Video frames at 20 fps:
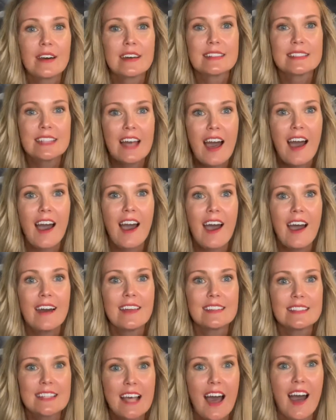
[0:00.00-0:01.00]
Ta,
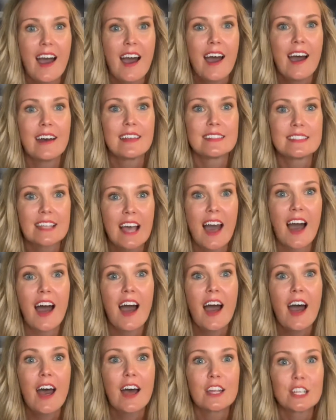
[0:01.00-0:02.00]
ta,
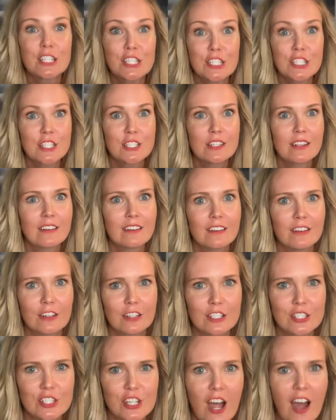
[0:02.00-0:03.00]
ta, shh.
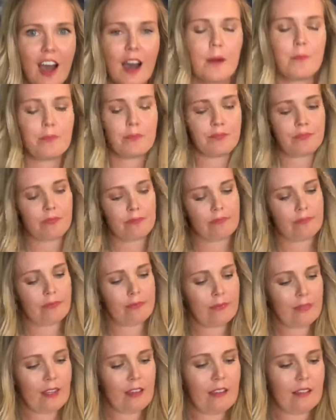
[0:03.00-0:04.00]
Good job.
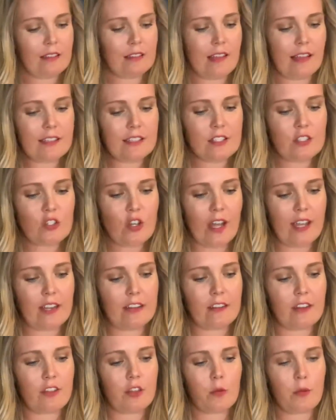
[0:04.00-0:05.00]
Let's try
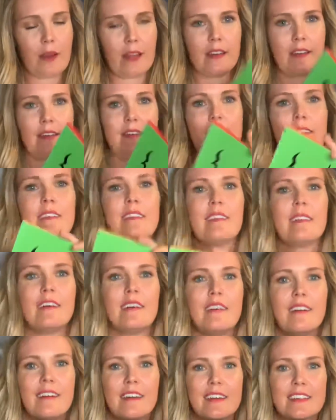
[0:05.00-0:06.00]
another one.
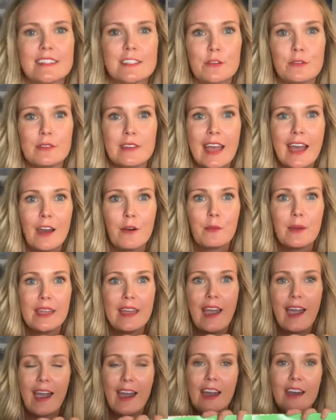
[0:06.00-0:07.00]
So now we
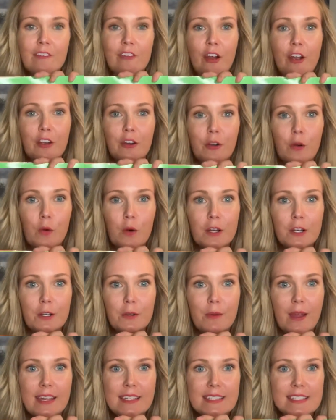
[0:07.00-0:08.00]
have our quarter
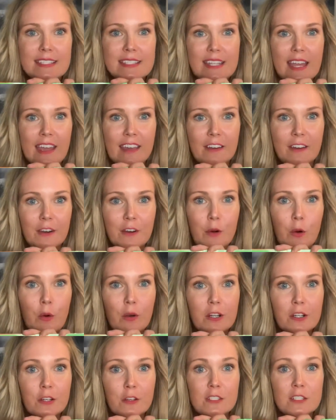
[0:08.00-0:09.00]
rest and our
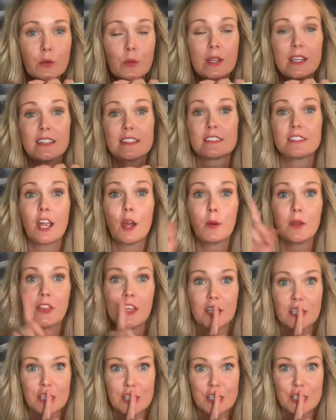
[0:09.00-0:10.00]
quarter notes. So we're gonna start with
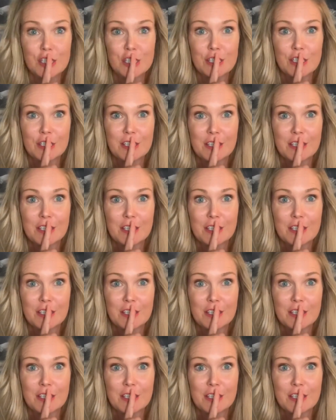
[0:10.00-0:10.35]
a shh.